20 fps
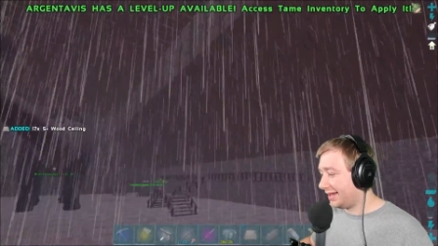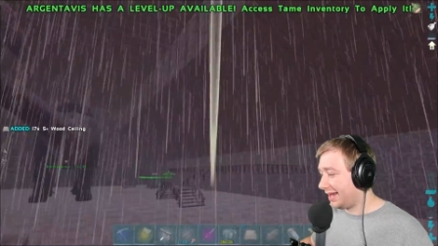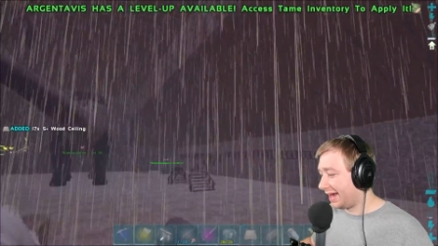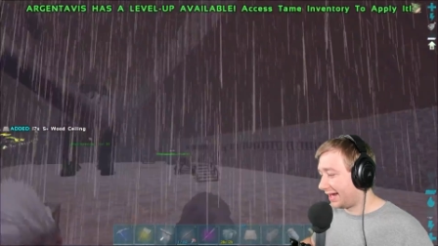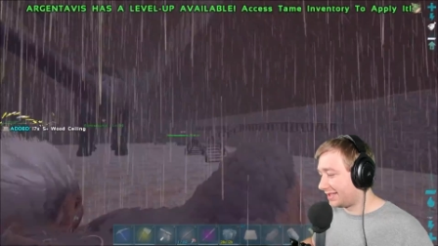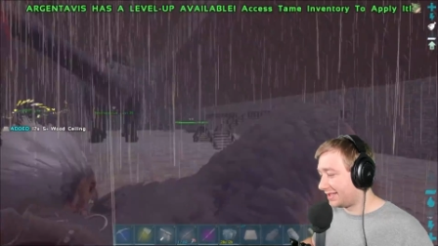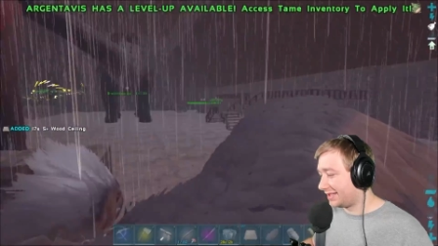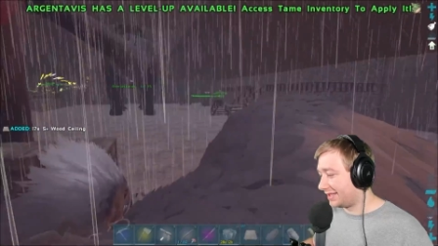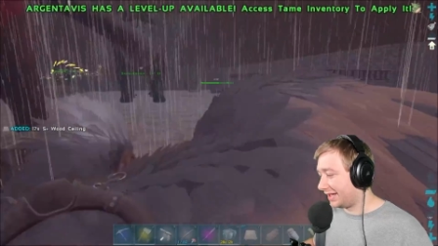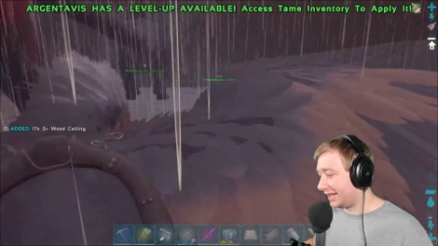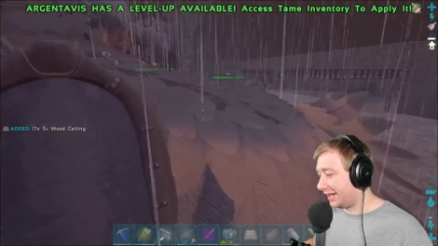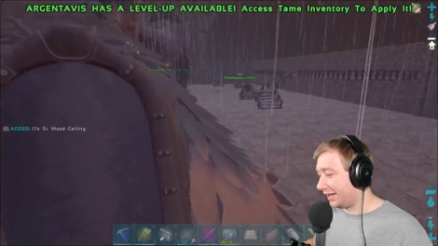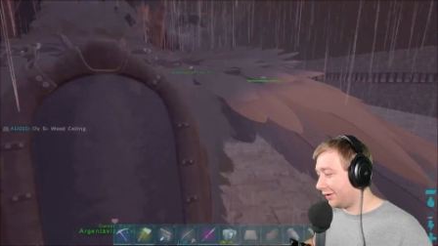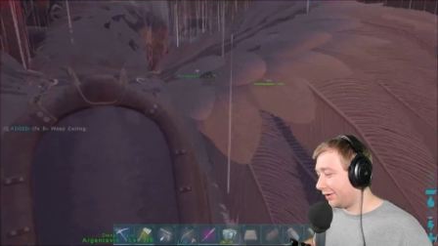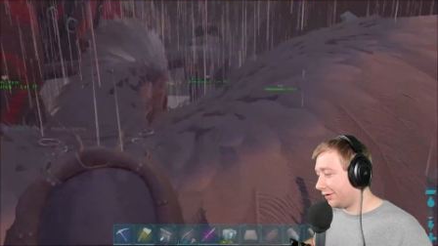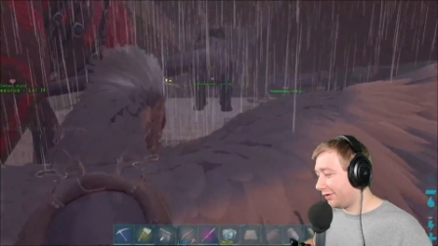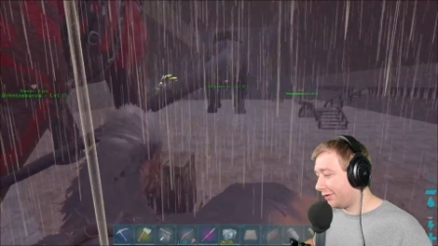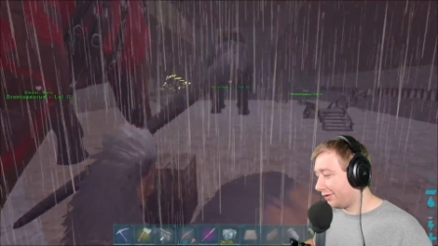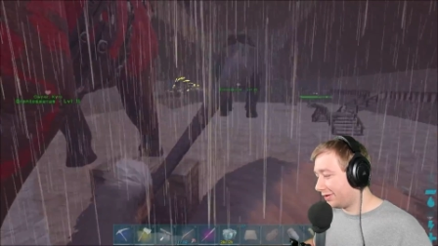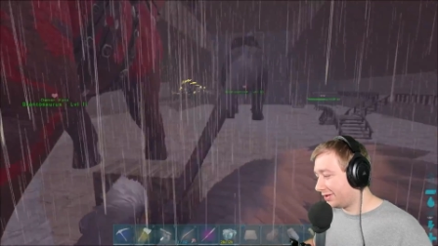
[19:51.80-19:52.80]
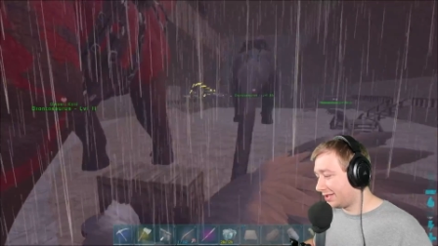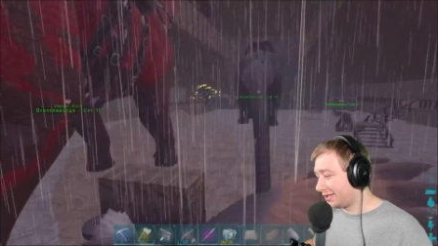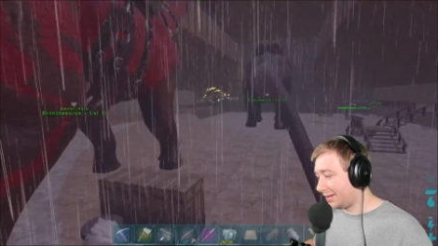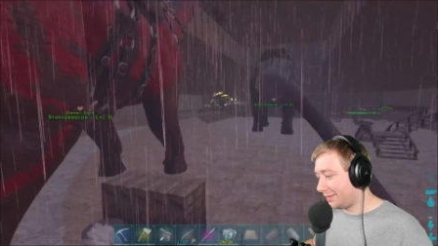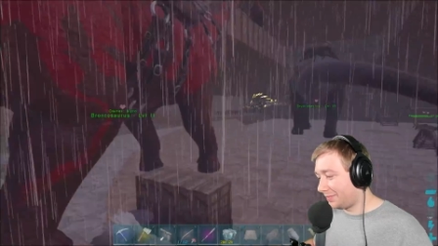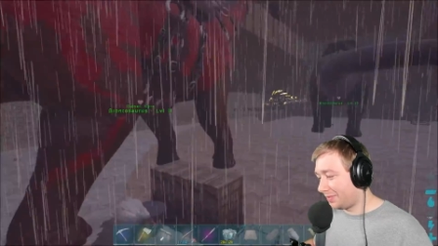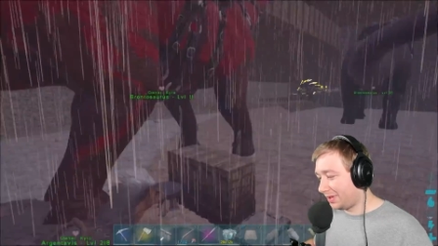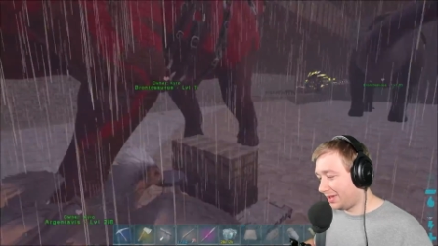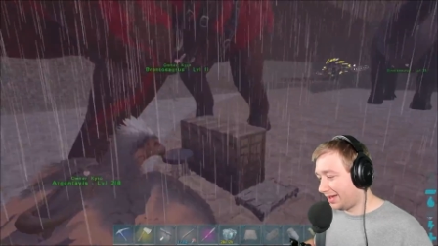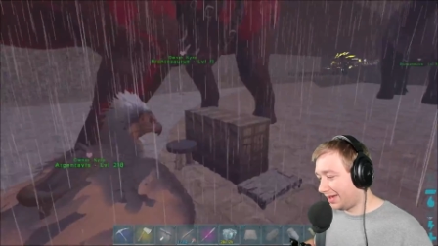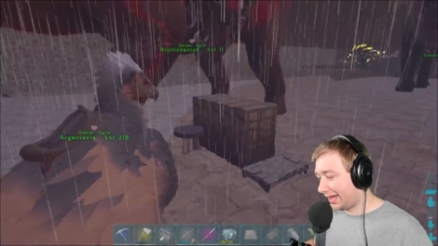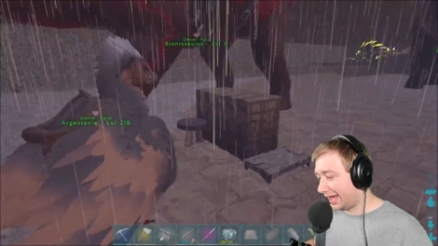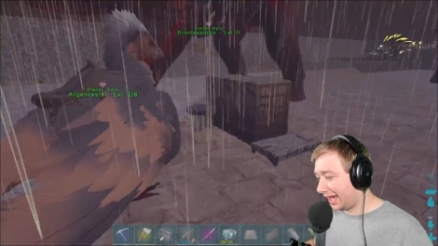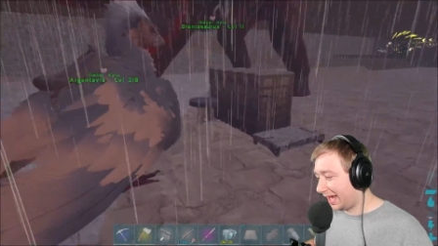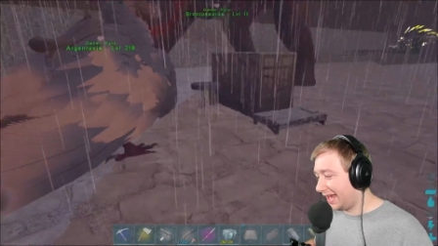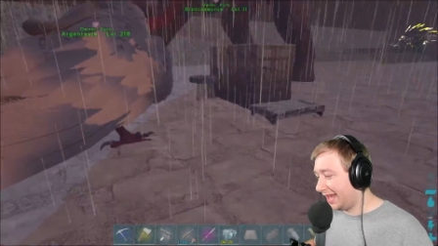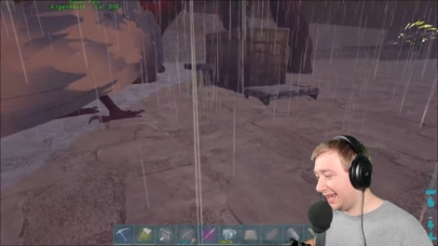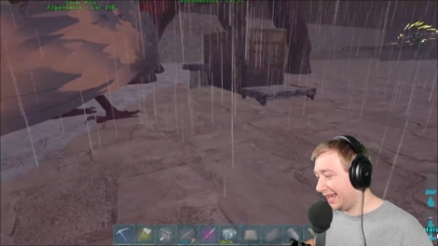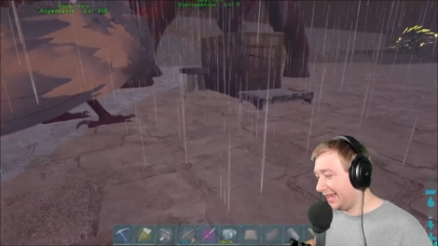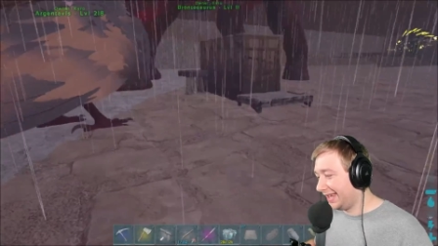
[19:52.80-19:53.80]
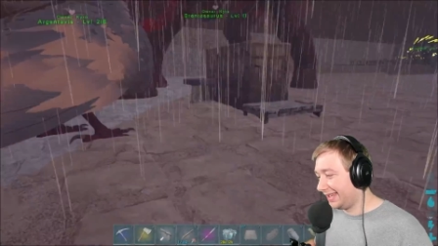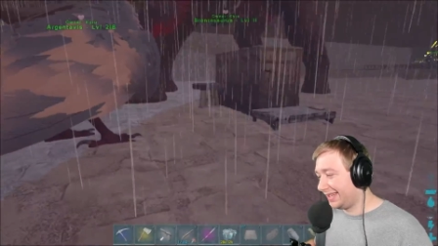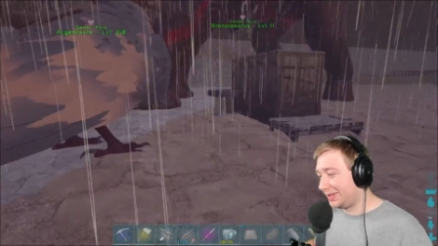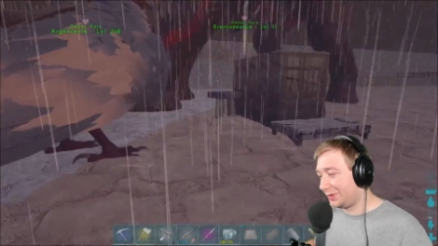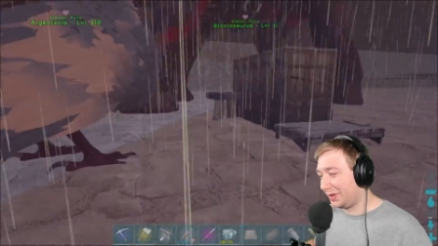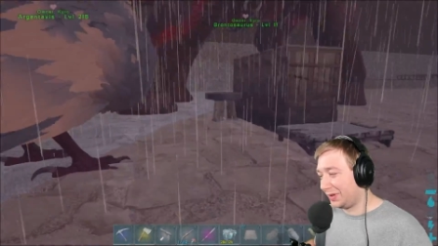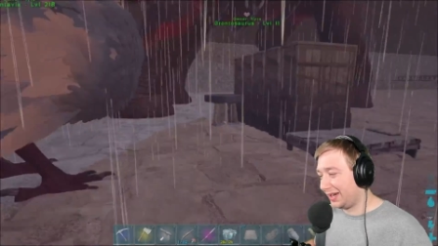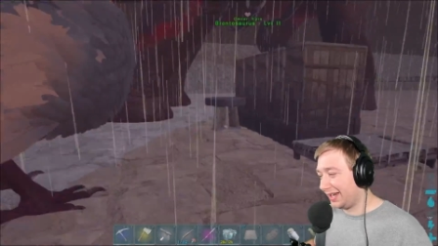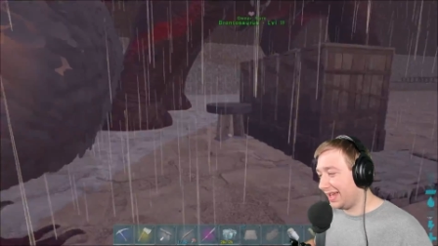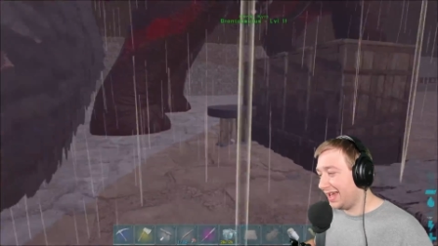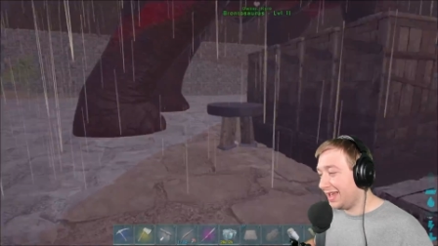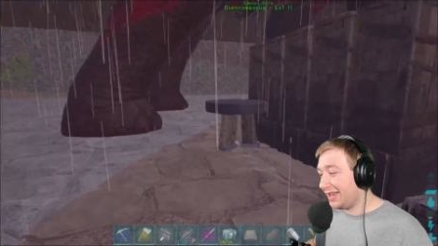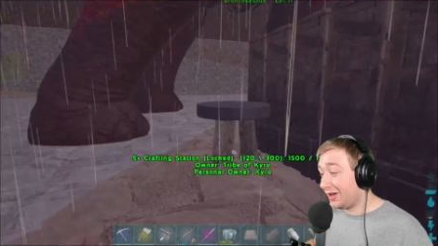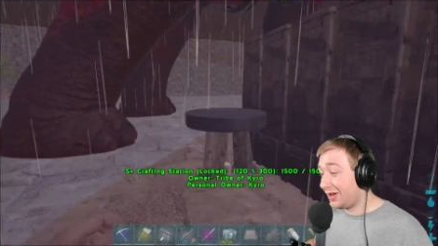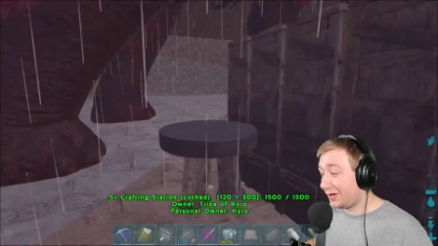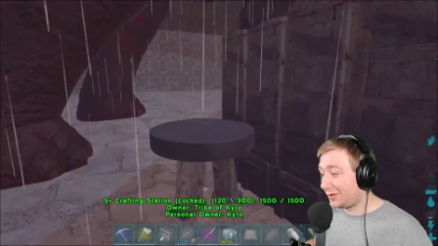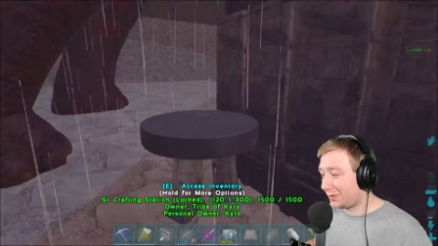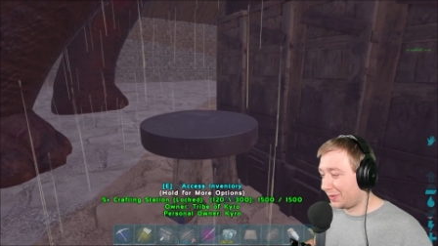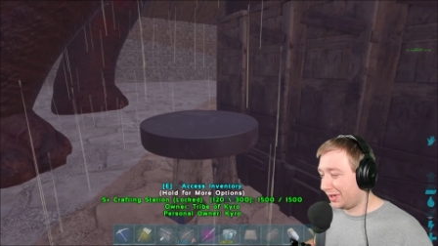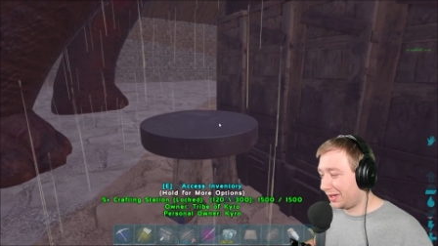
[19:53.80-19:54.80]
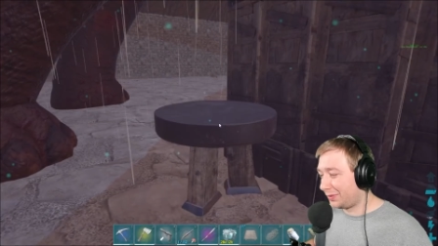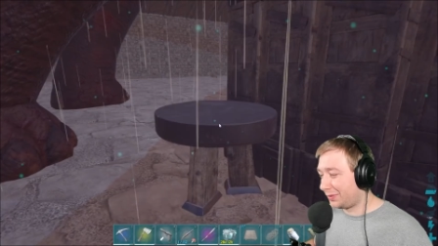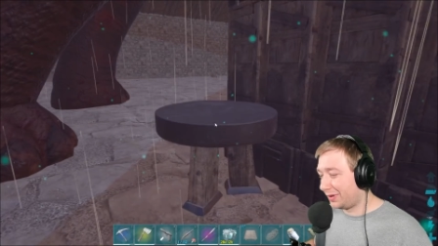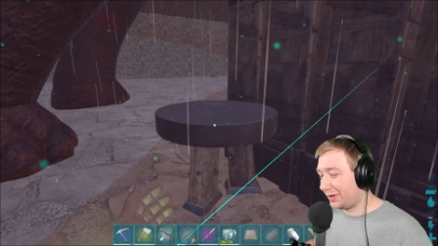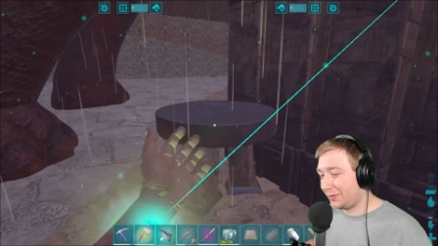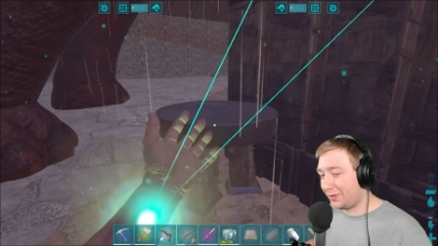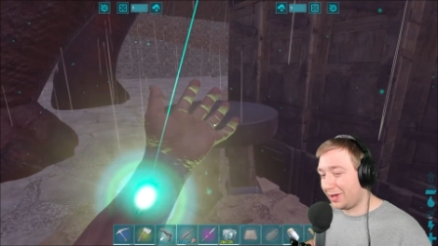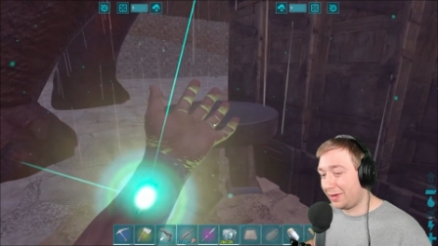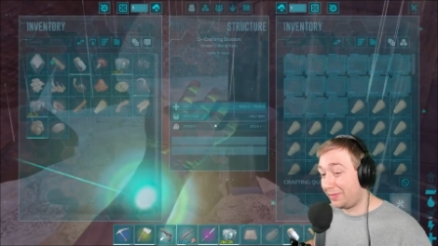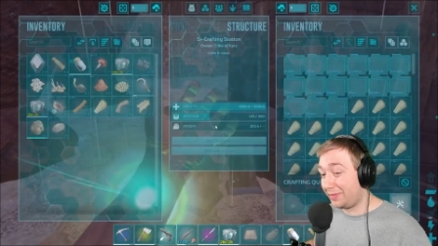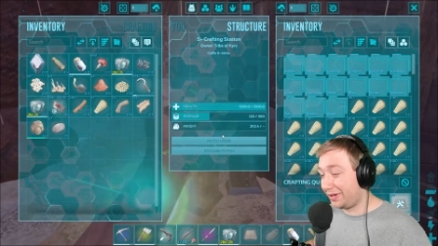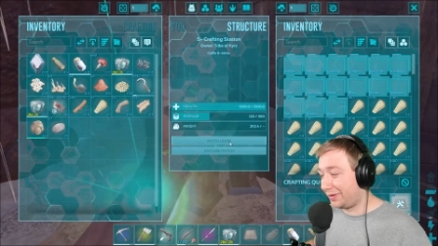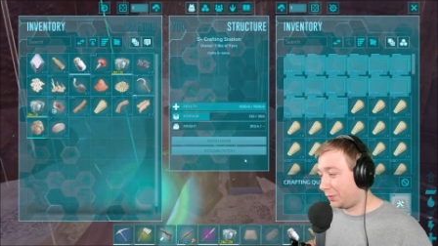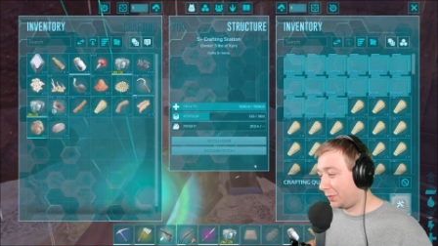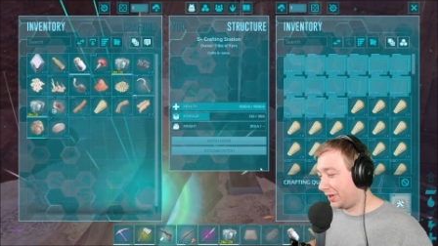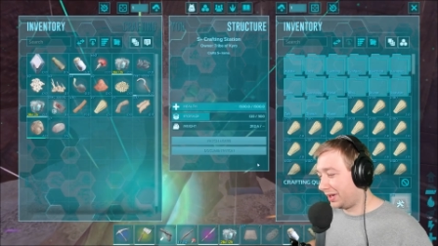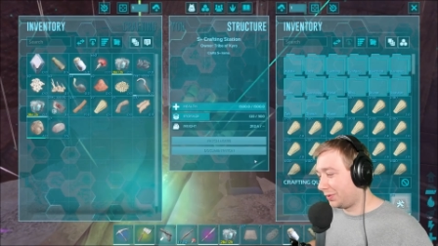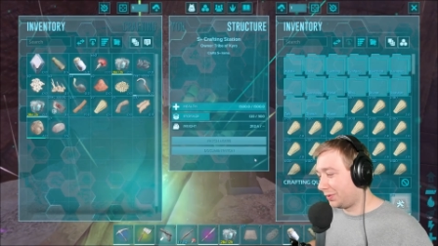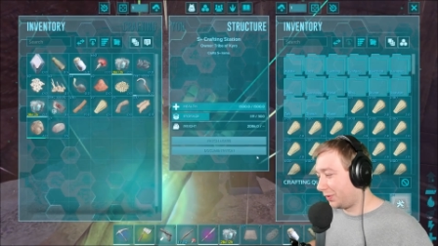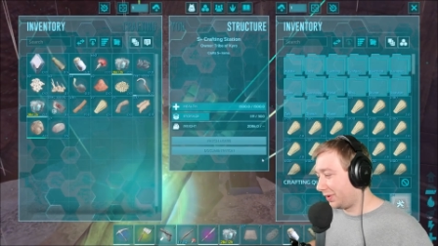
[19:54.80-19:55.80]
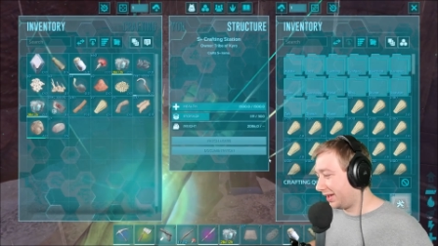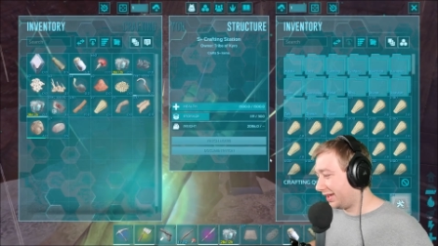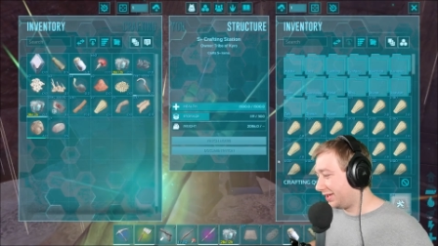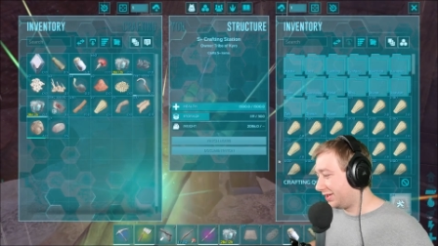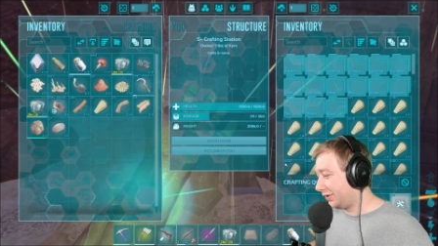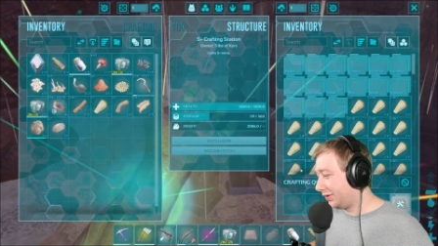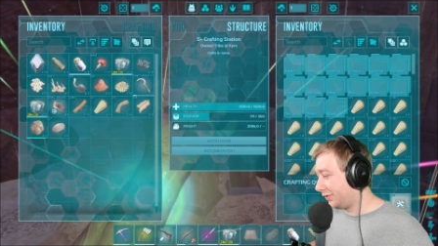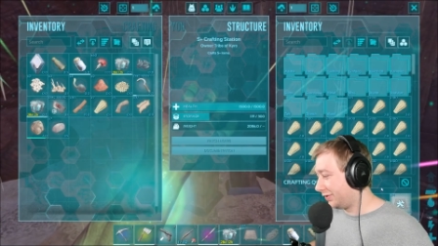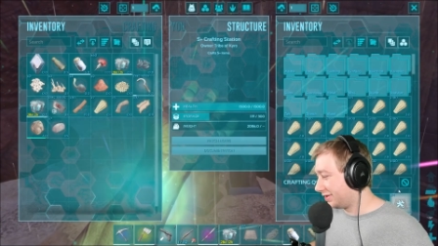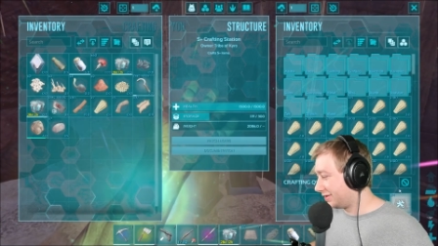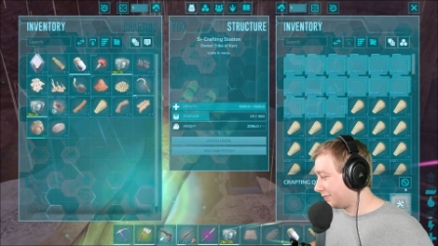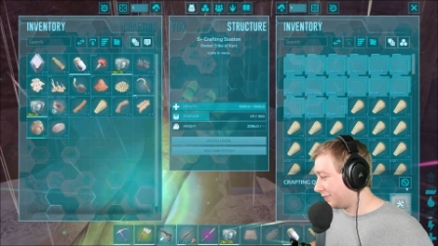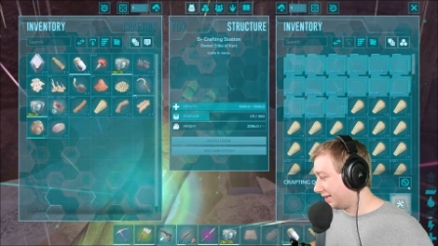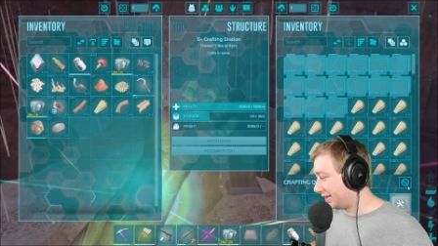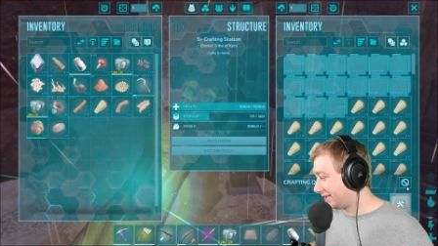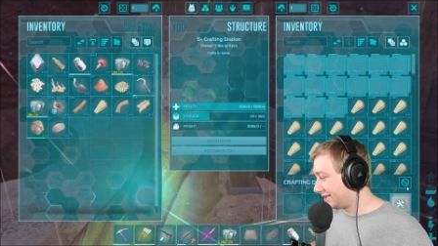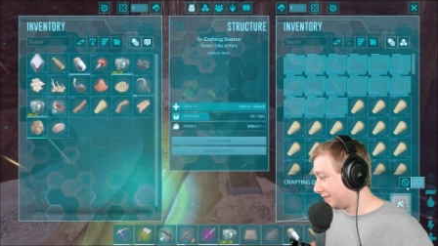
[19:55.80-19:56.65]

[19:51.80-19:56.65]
next year or something, like not 2021, but 2022 is when